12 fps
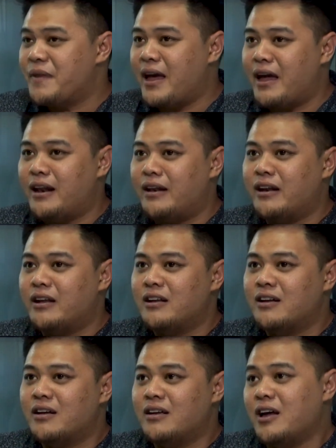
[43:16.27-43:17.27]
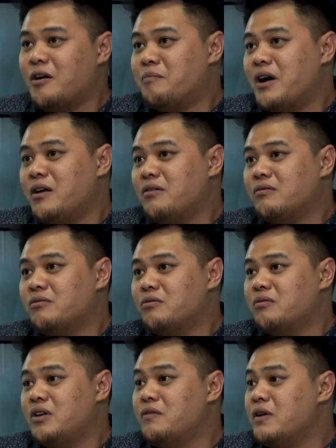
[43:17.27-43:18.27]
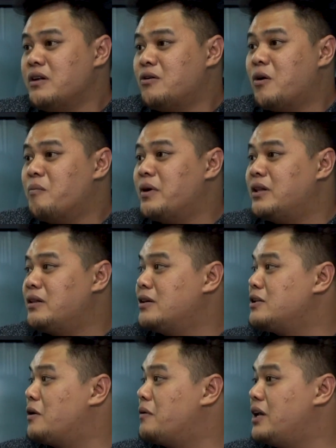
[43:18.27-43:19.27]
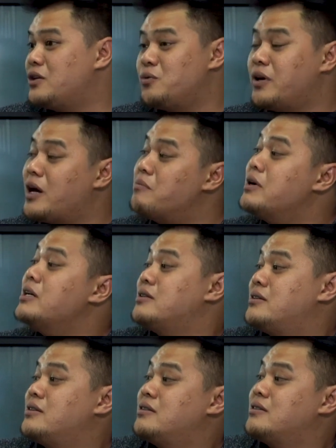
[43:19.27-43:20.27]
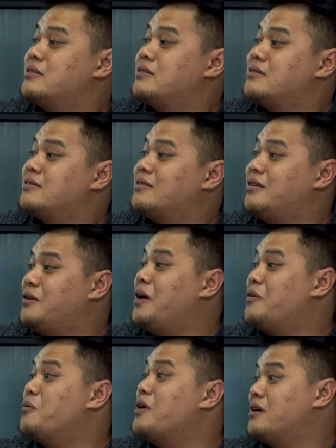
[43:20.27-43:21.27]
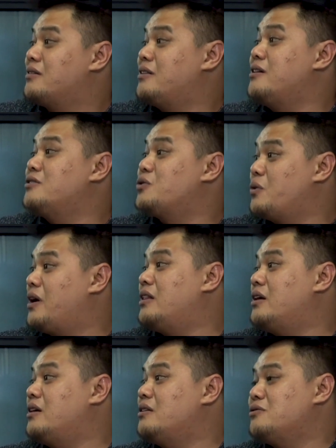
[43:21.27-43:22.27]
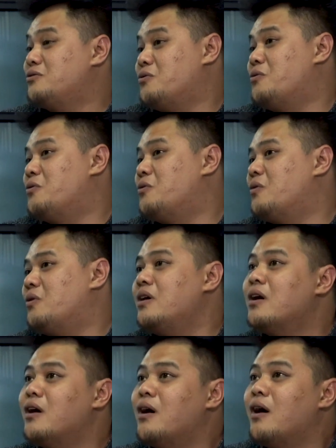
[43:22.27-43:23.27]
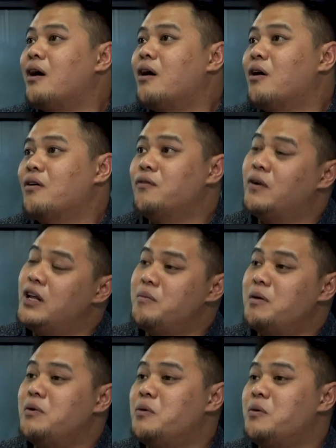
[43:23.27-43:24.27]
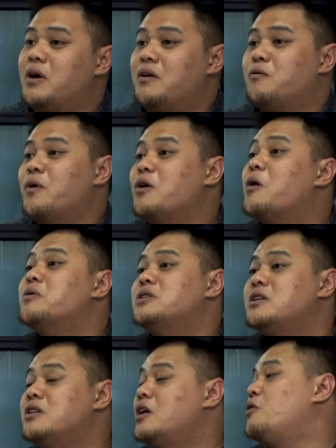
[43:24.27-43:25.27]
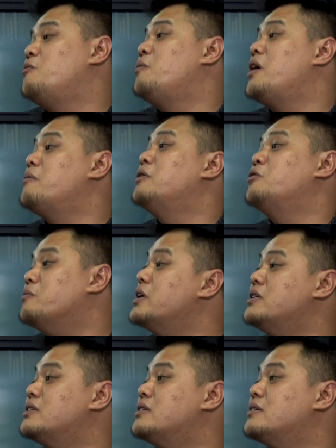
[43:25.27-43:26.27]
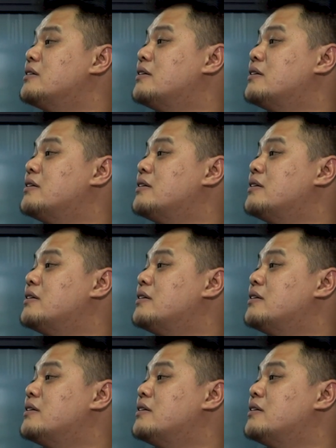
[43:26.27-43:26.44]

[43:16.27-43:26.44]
And even competitors nowadays, we can merge. And work things together. So hopefully maybe we have one opportunity that we'll be able to merge.